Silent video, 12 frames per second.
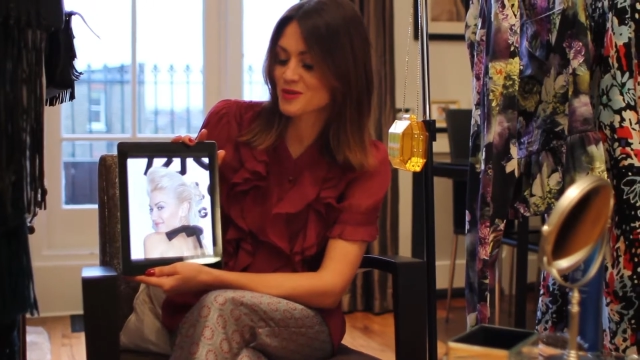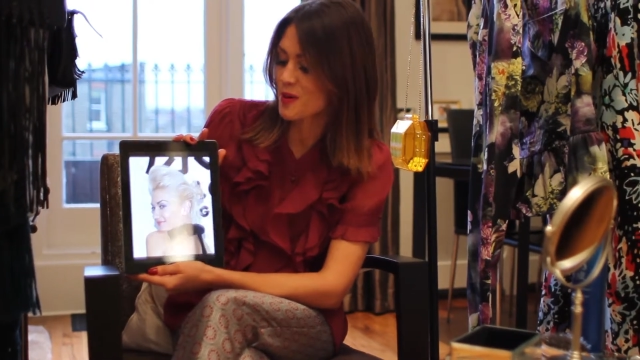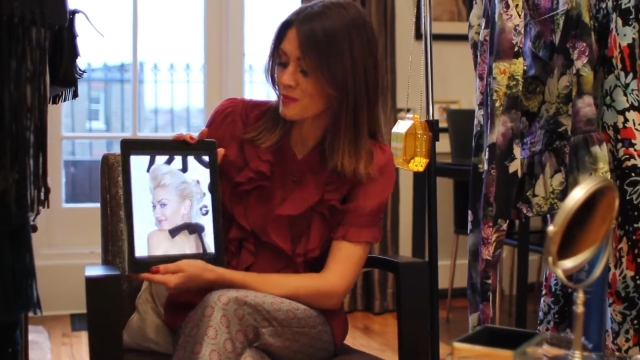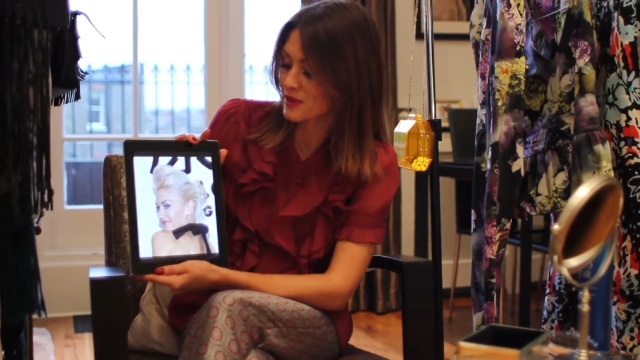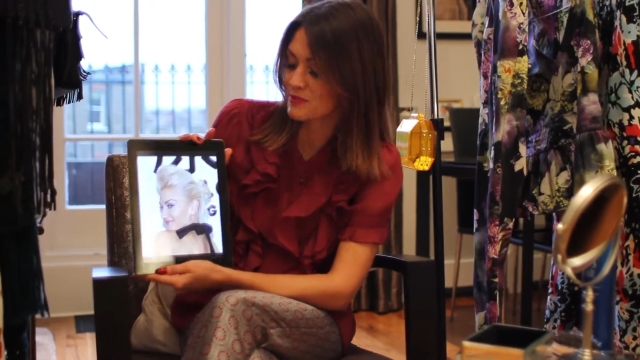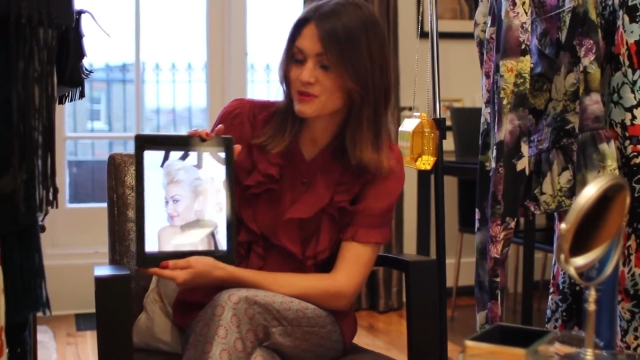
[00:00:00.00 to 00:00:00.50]
so
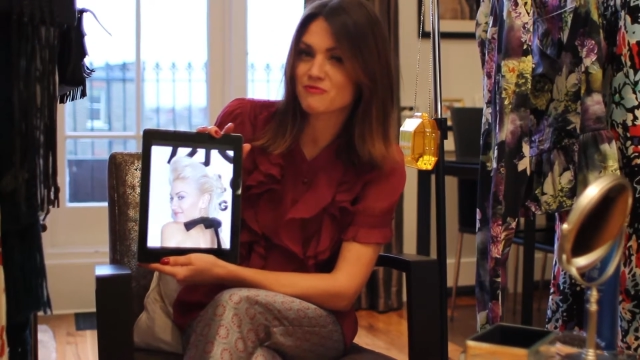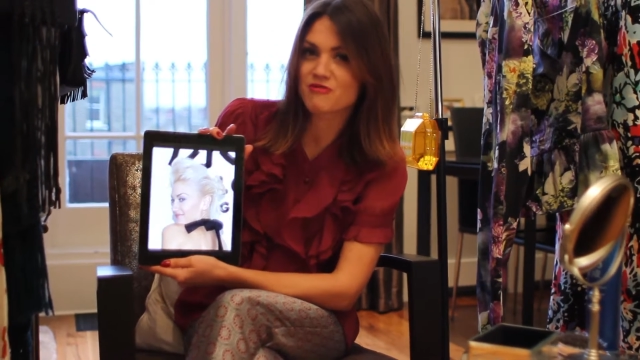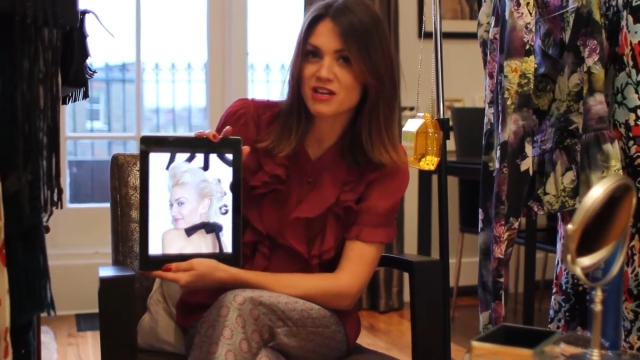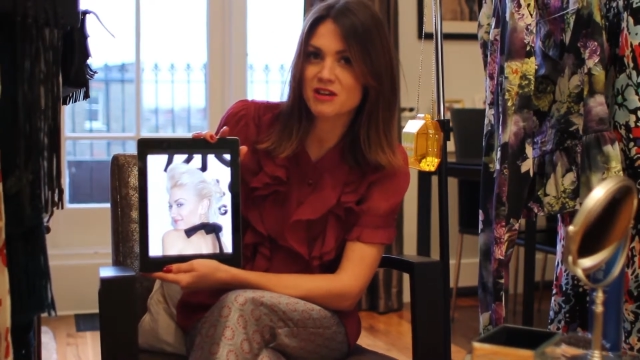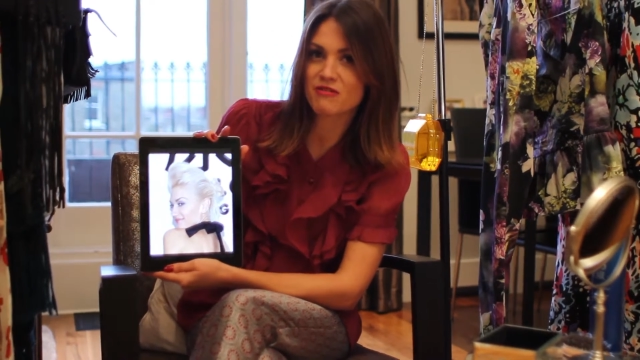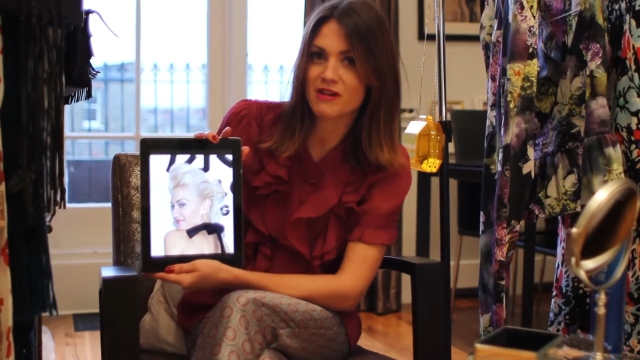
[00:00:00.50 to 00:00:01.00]
I'm going to be
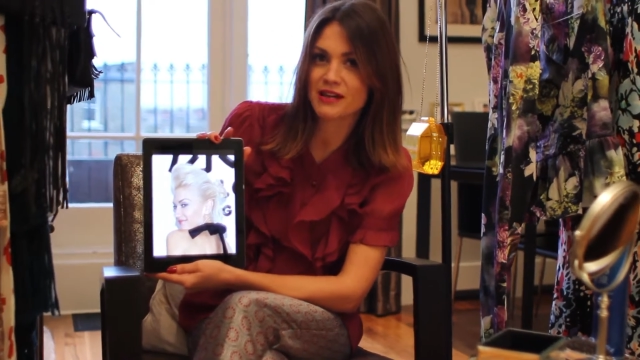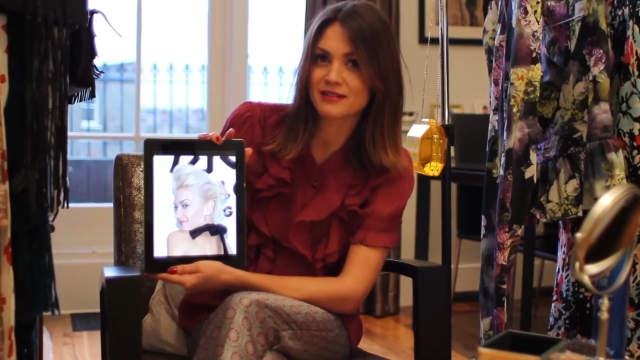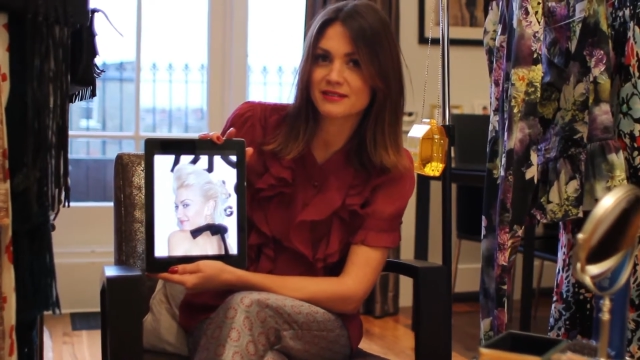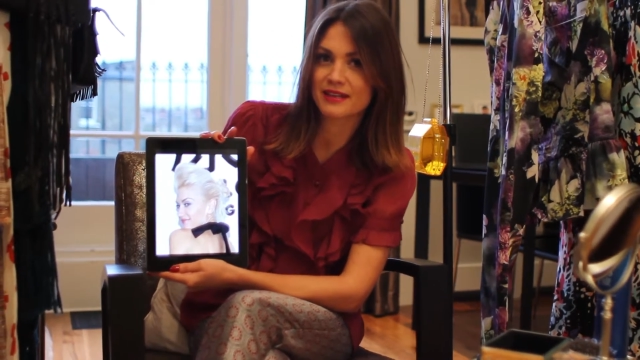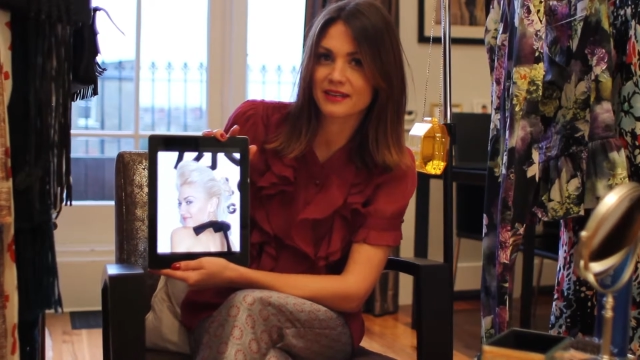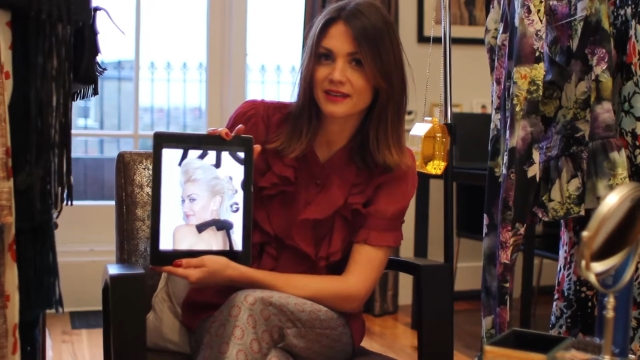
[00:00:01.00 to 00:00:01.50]

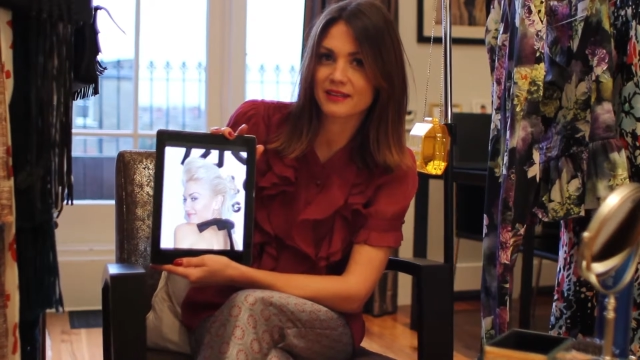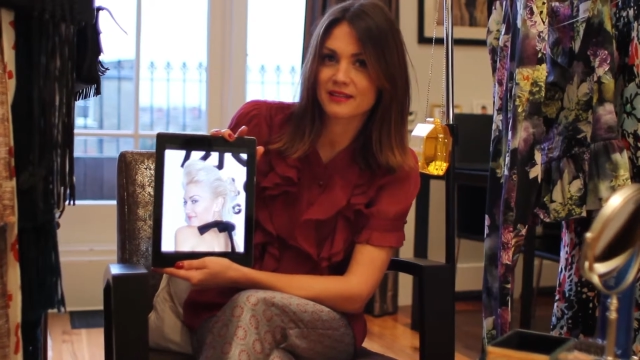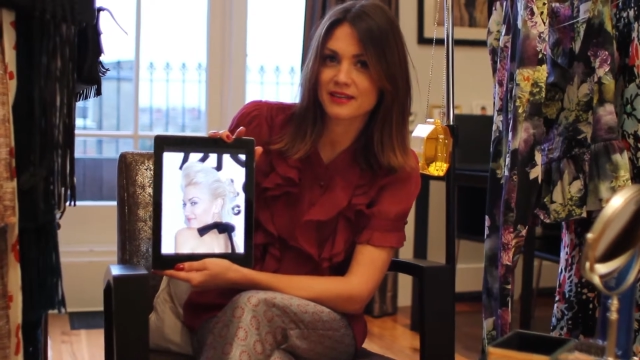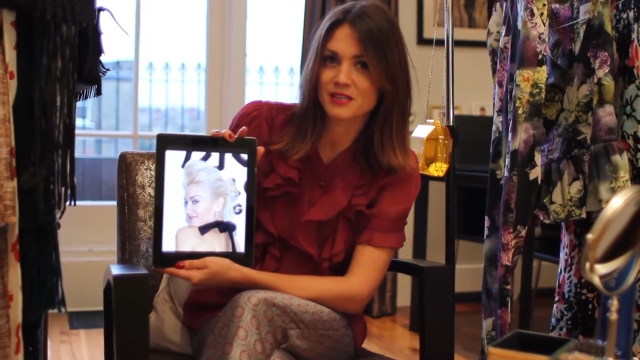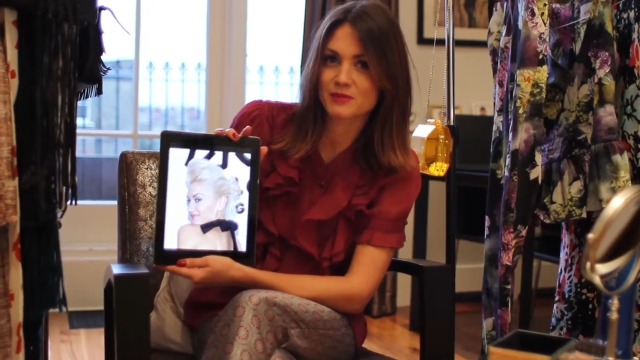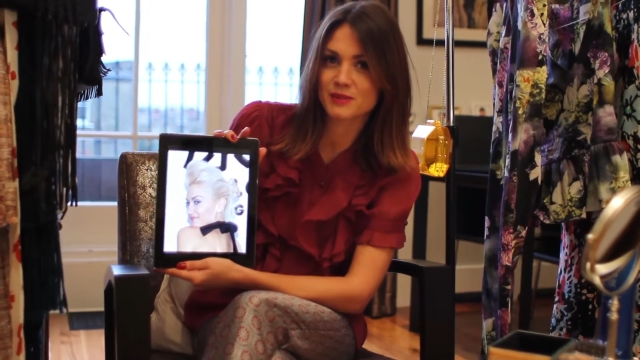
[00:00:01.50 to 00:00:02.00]
recreating
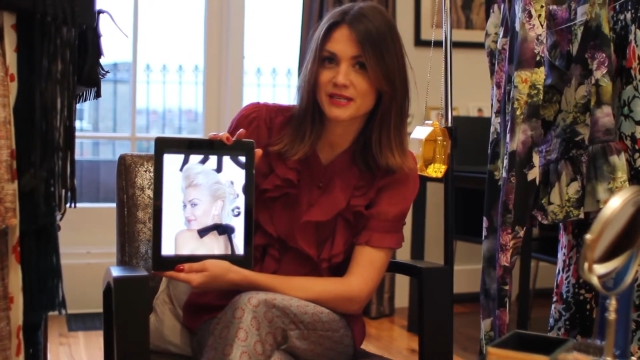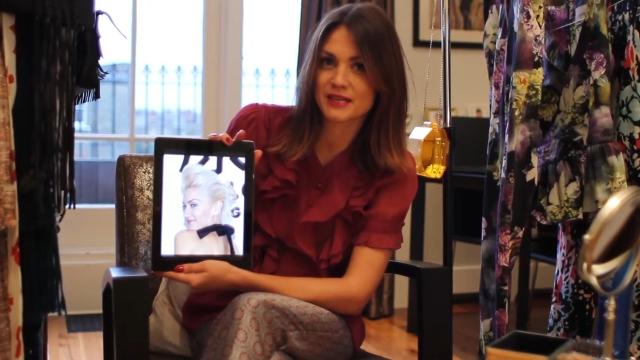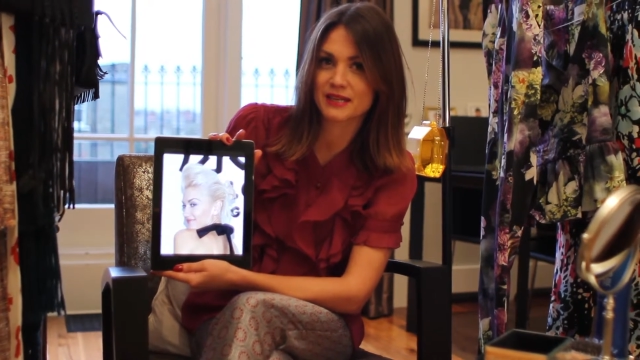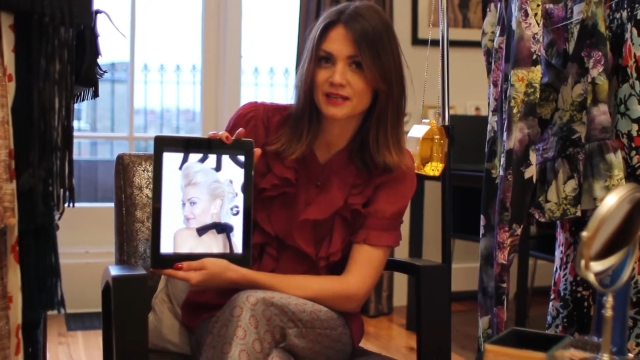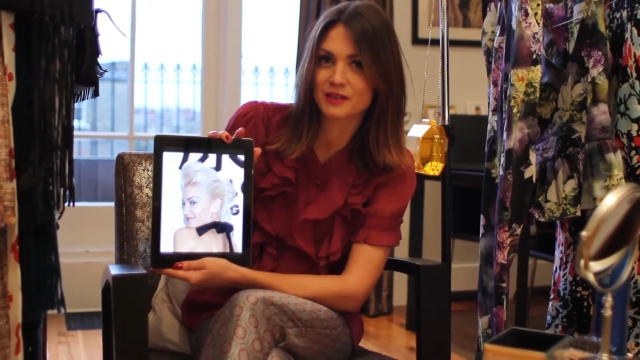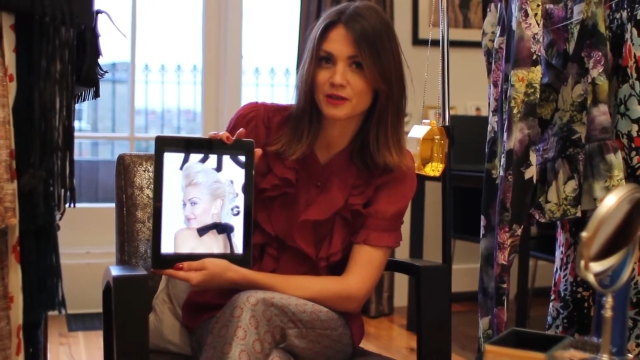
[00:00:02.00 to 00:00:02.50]
this
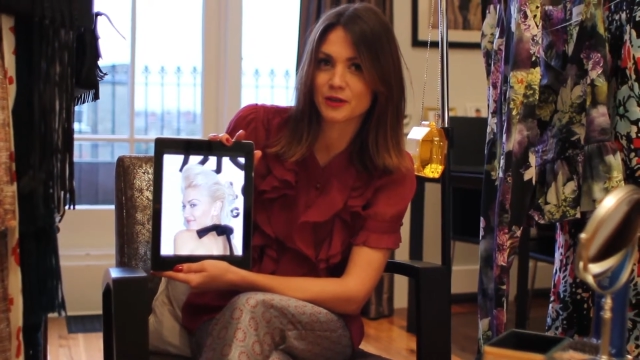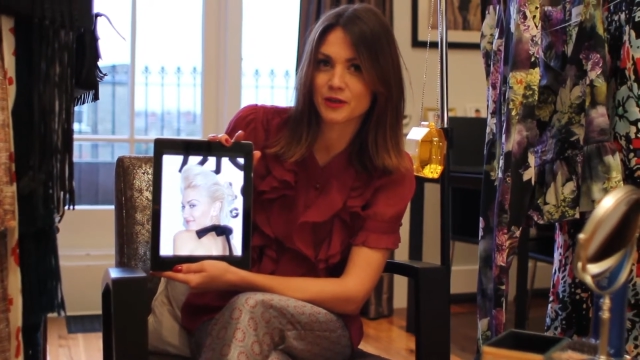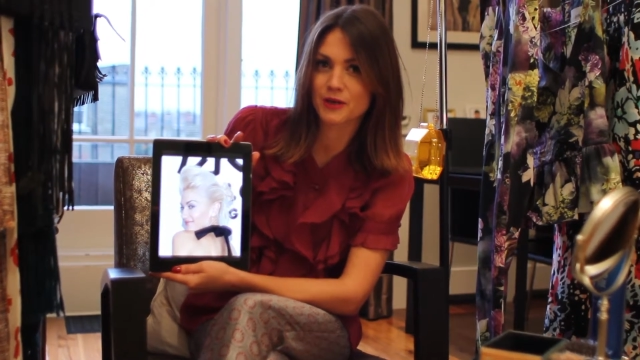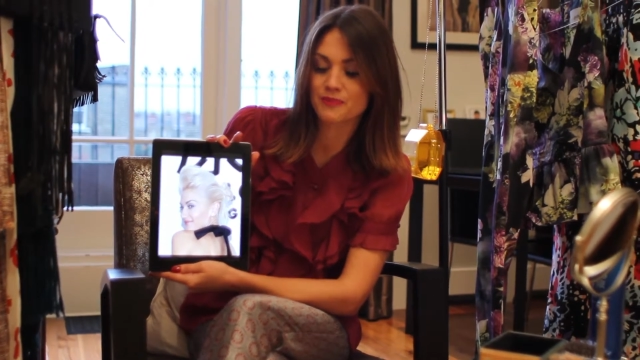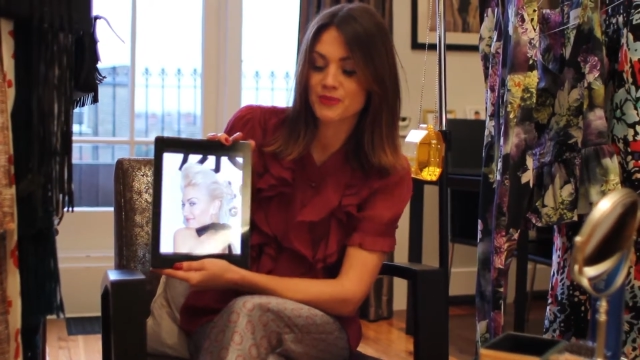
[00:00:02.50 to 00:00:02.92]
particular look.